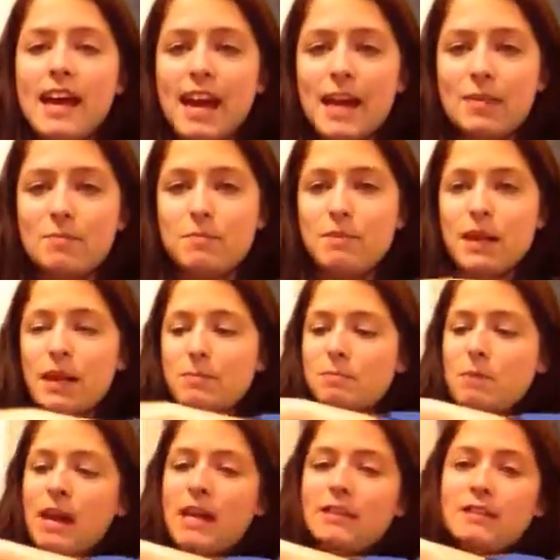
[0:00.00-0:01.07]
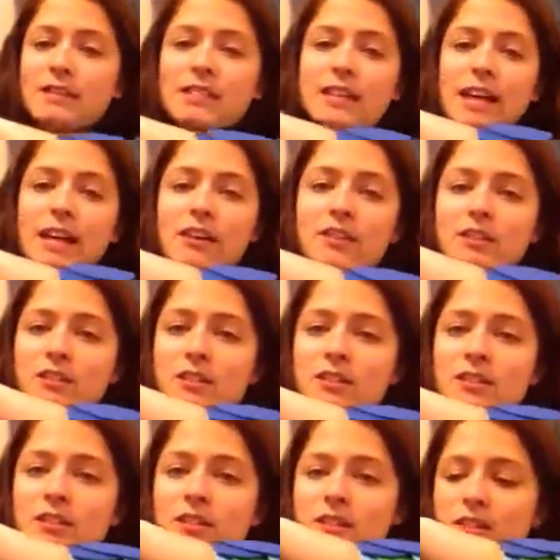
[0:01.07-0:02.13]
and paint the
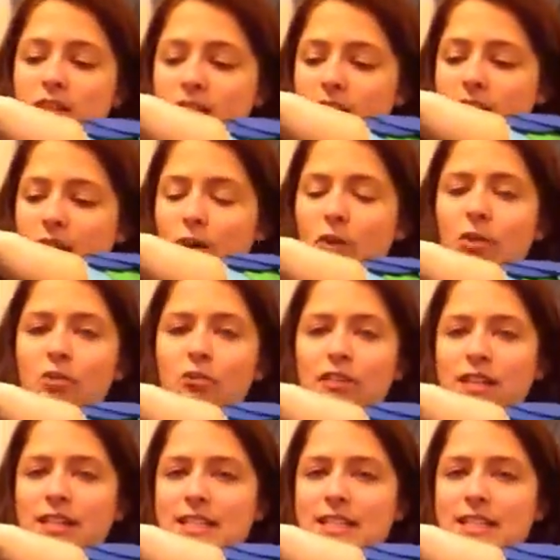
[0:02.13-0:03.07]
scales, and hopefully it